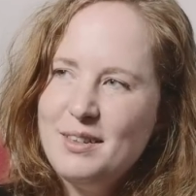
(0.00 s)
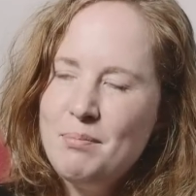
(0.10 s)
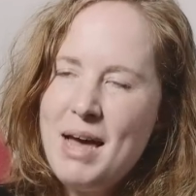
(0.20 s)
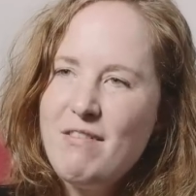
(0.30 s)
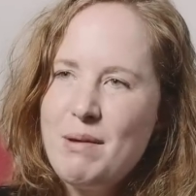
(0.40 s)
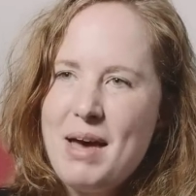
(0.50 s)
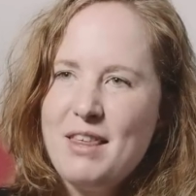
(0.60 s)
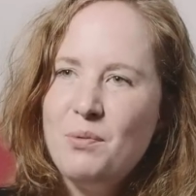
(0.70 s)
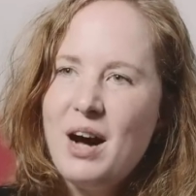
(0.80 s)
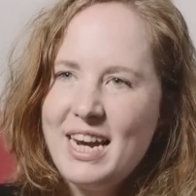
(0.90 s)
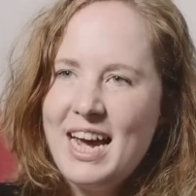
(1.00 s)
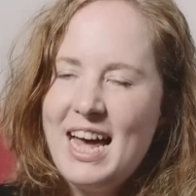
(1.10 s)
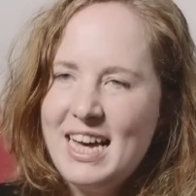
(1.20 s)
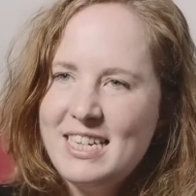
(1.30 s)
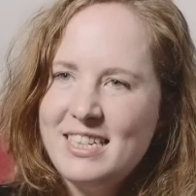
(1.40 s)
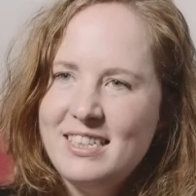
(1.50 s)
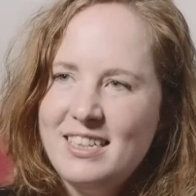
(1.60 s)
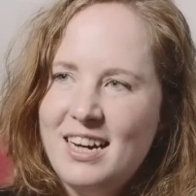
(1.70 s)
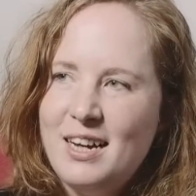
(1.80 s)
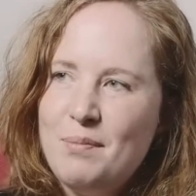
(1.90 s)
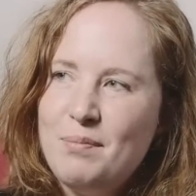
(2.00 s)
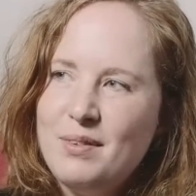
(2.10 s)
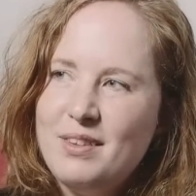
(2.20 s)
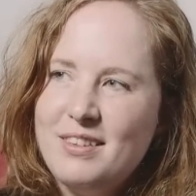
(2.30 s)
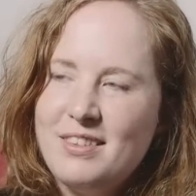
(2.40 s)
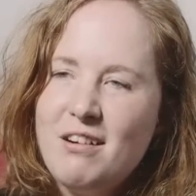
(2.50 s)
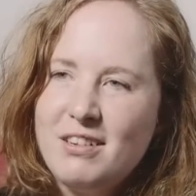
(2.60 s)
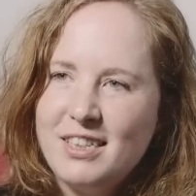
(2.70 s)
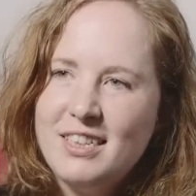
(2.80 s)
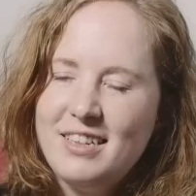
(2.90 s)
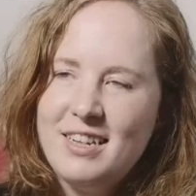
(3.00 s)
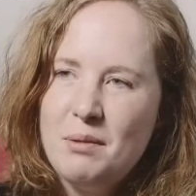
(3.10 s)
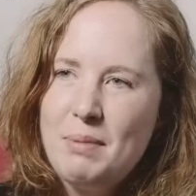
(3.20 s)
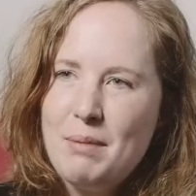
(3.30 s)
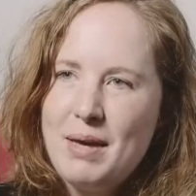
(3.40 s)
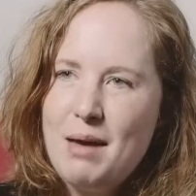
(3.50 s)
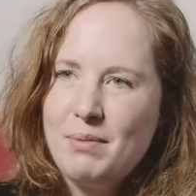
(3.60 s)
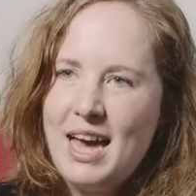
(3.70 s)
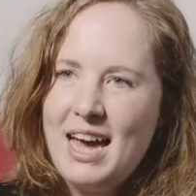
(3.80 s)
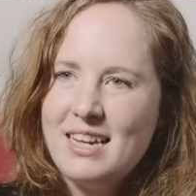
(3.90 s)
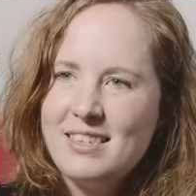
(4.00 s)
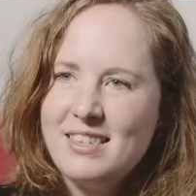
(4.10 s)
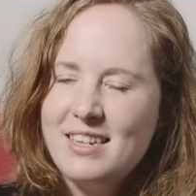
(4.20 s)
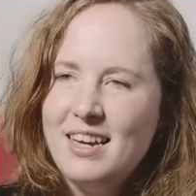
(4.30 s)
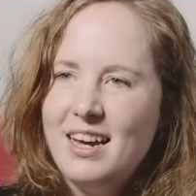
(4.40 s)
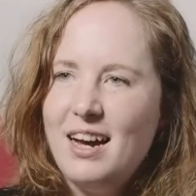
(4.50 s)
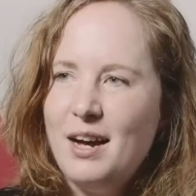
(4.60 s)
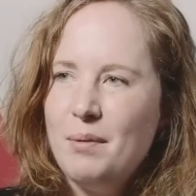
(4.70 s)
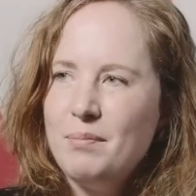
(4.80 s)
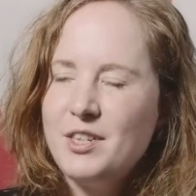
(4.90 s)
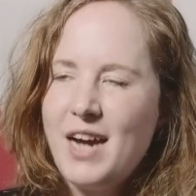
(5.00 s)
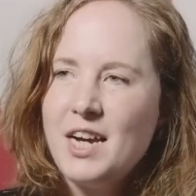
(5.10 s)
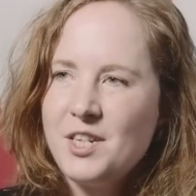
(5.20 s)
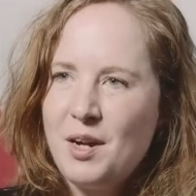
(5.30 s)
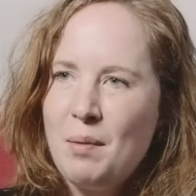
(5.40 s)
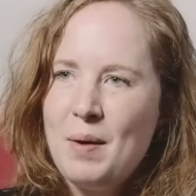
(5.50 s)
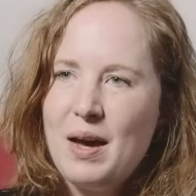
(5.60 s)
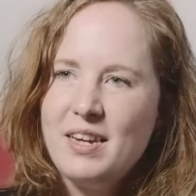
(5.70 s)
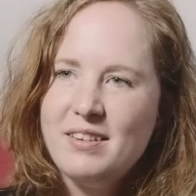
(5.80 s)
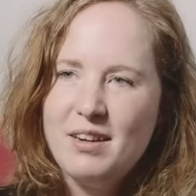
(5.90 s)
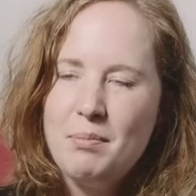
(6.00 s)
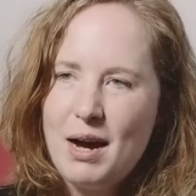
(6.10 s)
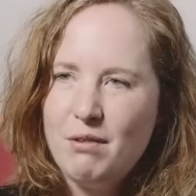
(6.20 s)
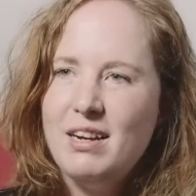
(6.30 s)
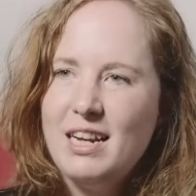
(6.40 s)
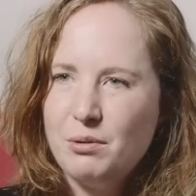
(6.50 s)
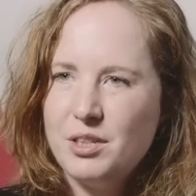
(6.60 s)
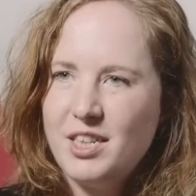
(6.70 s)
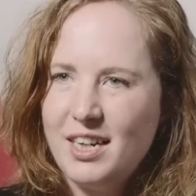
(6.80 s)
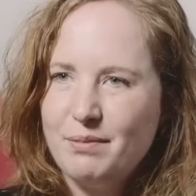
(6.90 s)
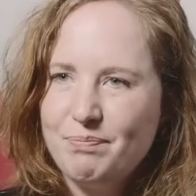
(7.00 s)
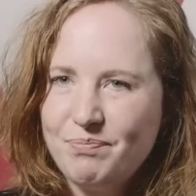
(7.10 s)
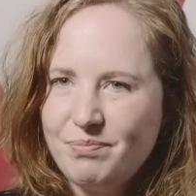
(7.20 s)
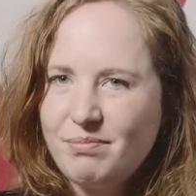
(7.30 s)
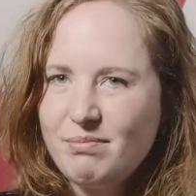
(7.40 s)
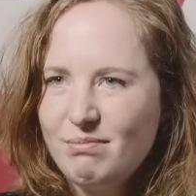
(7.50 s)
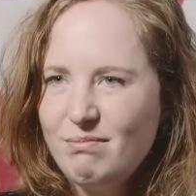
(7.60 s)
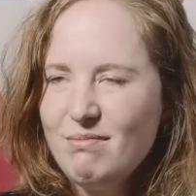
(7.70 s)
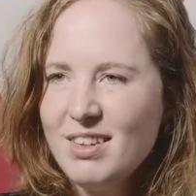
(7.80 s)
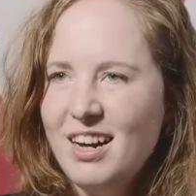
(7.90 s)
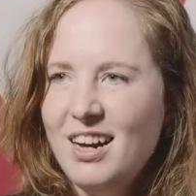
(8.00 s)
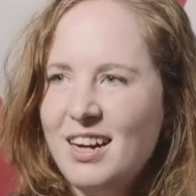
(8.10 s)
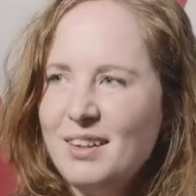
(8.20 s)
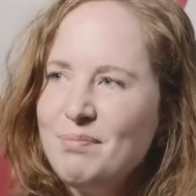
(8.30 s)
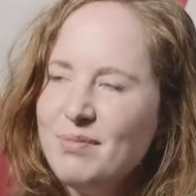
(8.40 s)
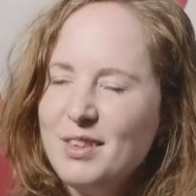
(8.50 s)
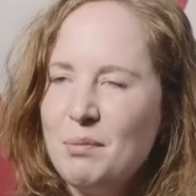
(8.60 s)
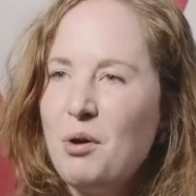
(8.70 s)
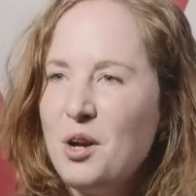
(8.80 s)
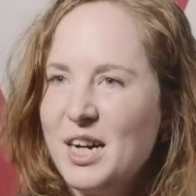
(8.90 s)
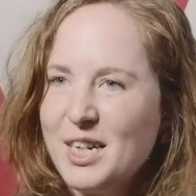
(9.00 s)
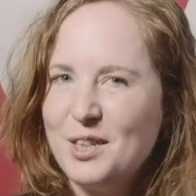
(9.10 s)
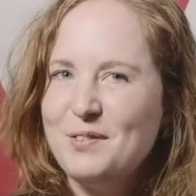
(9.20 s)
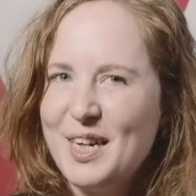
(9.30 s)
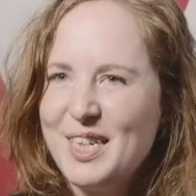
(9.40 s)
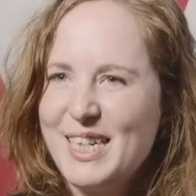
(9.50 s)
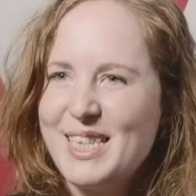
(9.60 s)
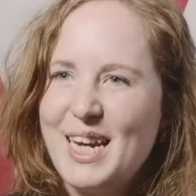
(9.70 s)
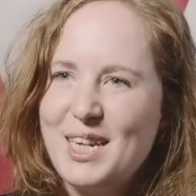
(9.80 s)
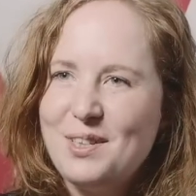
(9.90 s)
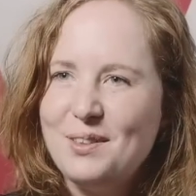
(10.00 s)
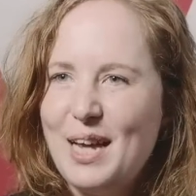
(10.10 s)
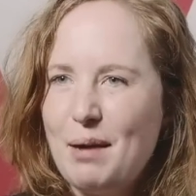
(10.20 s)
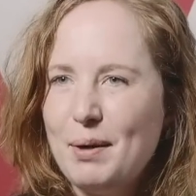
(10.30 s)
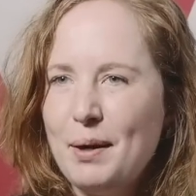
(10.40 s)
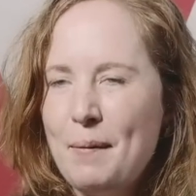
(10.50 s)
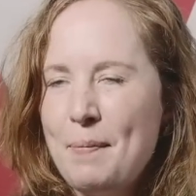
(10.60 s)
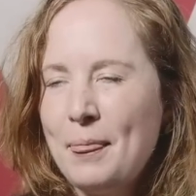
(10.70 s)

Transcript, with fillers: Mary Beth Whitehead, um, the surrogate in the Baby M case, um, changed her mind about relinquishing uh, the product of her gestational labour,